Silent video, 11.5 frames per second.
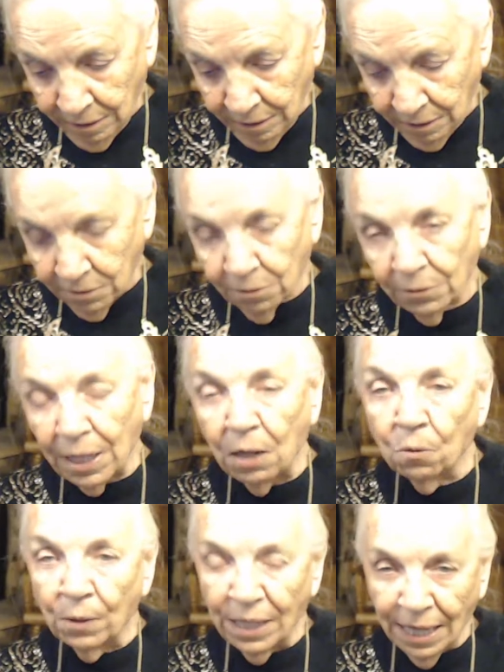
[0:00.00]
So now
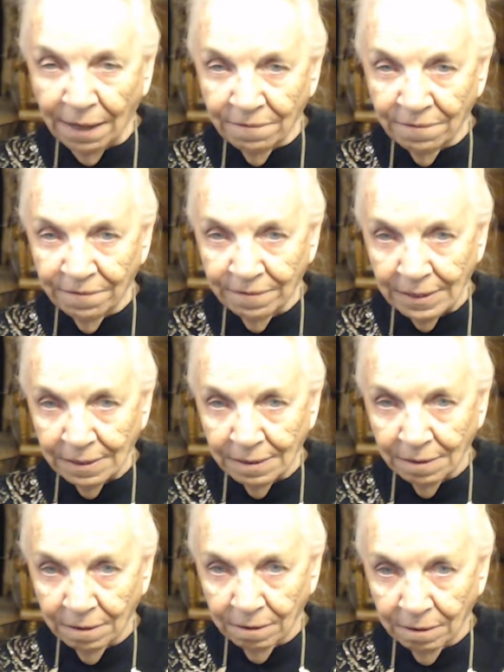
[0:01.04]
we have
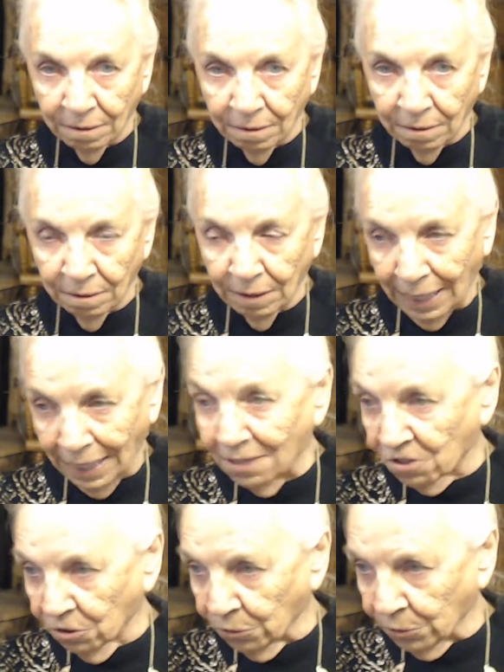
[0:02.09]
eight
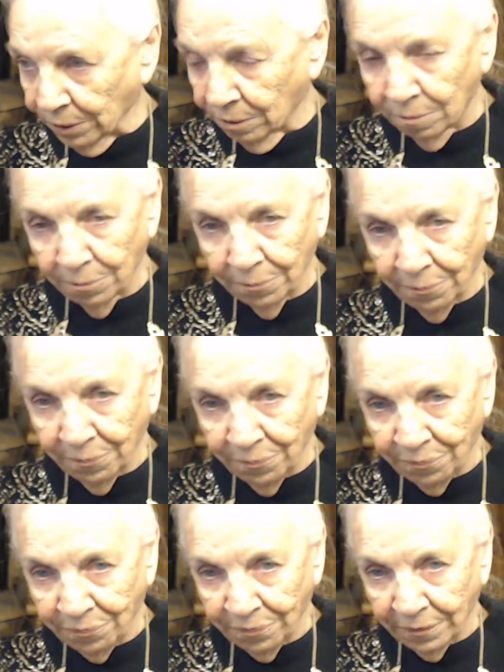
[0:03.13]
children,
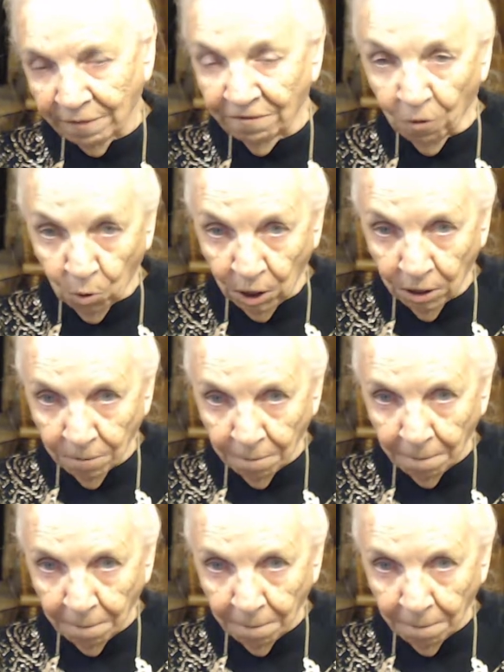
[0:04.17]
four